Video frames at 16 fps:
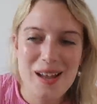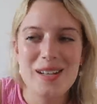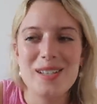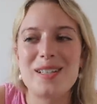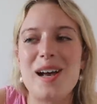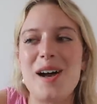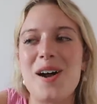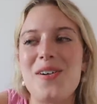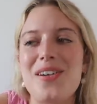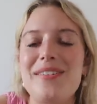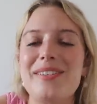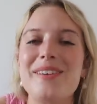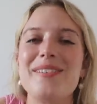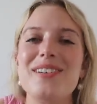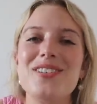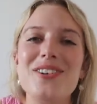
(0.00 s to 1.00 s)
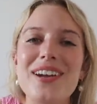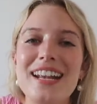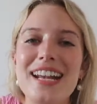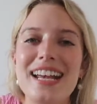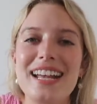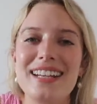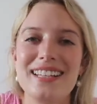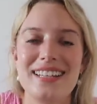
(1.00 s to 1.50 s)
So if you enjoyed
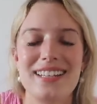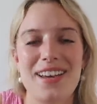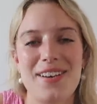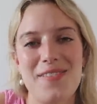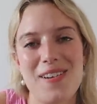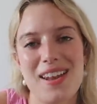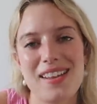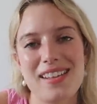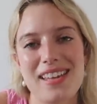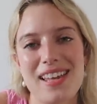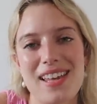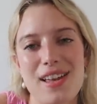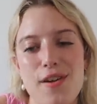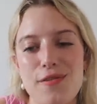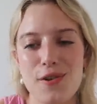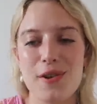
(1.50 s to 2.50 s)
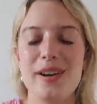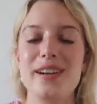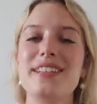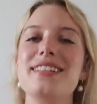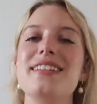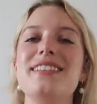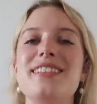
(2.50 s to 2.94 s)
it, definitely, of course,